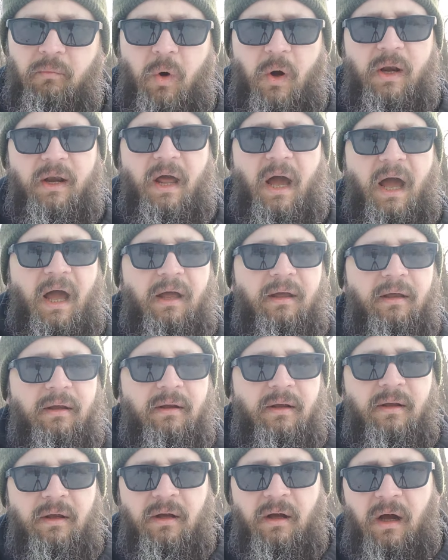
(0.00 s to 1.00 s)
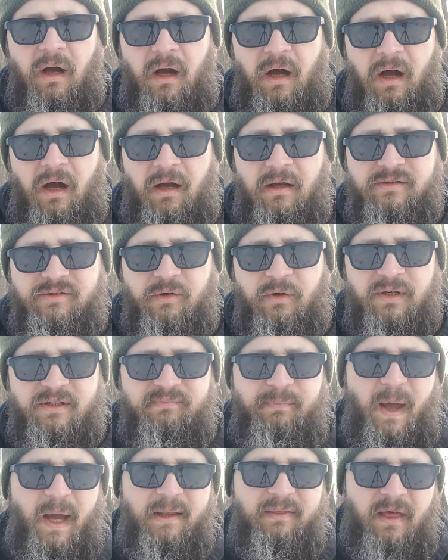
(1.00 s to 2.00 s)
whatnot, so
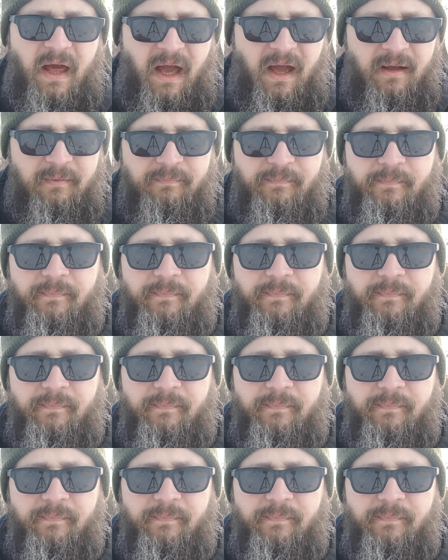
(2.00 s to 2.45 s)
expect that